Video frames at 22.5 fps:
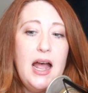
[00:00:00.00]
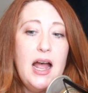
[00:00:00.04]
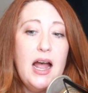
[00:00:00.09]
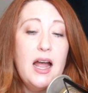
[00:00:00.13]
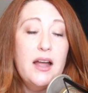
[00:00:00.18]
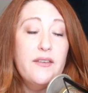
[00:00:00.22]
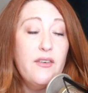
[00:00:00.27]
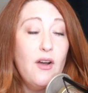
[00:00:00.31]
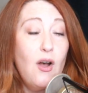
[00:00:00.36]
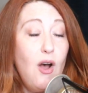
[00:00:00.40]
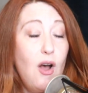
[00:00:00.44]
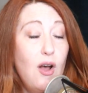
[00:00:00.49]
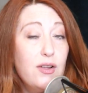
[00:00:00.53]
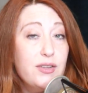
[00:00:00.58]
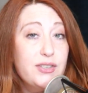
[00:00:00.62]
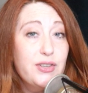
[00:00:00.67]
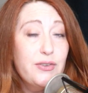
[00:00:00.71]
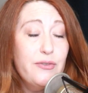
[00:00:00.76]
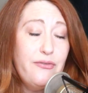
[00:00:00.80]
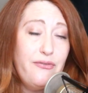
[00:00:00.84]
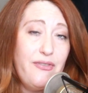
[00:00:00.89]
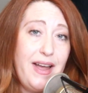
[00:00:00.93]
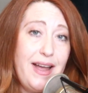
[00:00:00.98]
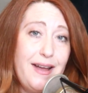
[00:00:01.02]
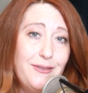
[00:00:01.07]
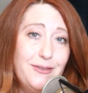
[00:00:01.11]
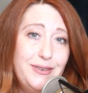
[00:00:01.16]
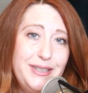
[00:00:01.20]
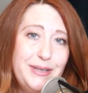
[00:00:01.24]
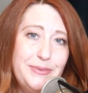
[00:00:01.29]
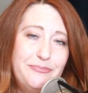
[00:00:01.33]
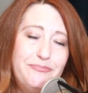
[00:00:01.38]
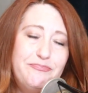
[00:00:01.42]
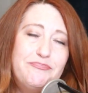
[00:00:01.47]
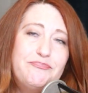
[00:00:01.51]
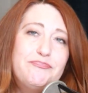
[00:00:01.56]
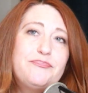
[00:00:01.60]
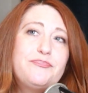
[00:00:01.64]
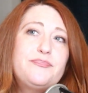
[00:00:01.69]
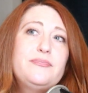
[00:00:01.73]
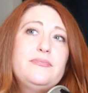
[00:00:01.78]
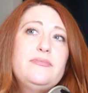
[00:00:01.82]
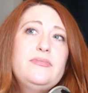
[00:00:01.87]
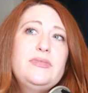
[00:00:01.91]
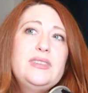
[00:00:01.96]
I've also found
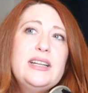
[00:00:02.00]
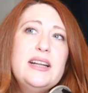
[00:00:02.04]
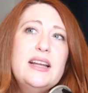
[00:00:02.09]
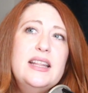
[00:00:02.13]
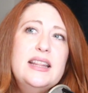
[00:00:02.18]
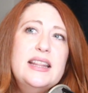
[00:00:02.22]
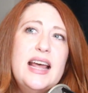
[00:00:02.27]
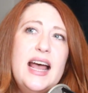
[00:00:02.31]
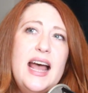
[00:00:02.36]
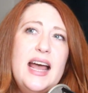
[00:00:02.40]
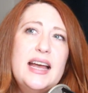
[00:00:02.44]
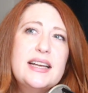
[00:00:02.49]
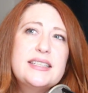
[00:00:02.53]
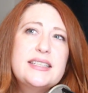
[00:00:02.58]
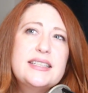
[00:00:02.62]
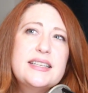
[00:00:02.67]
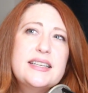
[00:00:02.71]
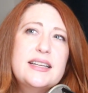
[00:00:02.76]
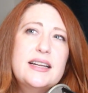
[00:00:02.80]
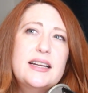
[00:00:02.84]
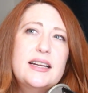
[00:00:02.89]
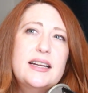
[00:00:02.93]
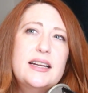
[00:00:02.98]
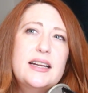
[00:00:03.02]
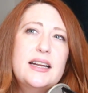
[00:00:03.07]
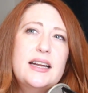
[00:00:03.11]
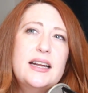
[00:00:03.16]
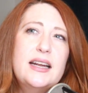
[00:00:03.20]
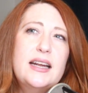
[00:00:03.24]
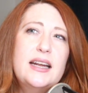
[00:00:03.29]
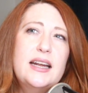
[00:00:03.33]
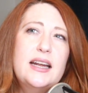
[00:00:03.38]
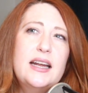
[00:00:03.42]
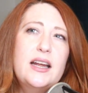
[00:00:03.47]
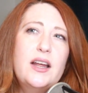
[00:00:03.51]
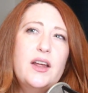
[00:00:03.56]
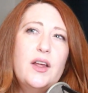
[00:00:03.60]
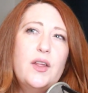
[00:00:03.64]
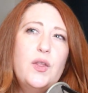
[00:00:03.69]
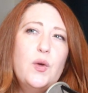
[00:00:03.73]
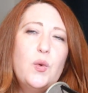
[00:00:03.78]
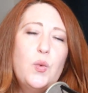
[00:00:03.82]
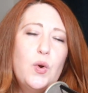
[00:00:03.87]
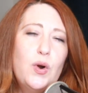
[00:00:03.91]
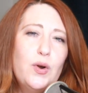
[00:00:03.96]
that
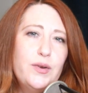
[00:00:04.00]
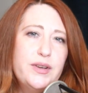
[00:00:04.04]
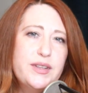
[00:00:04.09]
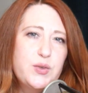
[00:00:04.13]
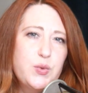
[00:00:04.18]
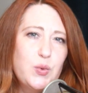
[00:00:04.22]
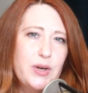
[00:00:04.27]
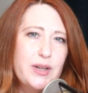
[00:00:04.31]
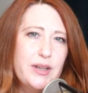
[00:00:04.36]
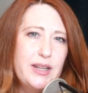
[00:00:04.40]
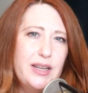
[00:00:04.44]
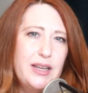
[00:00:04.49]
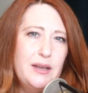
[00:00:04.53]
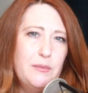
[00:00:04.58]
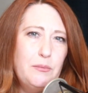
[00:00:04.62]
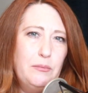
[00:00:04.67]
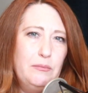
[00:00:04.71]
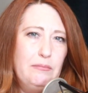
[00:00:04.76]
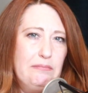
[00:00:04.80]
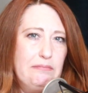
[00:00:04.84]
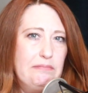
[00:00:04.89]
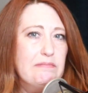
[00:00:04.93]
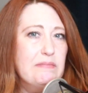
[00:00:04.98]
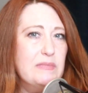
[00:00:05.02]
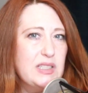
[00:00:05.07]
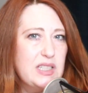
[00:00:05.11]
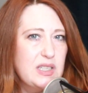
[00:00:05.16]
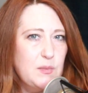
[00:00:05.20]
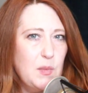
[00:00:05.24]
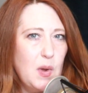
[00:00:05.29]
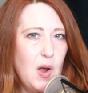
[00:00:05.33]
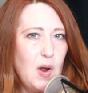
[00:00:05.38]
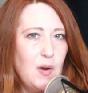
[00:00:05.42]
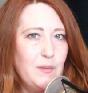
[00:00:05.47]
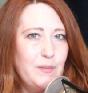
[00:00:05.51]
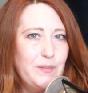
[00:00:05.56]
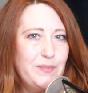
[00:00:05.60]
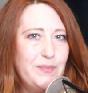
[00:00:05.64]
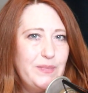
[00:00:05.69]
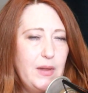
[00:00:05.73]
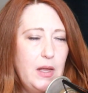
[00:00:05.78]
the world is really small.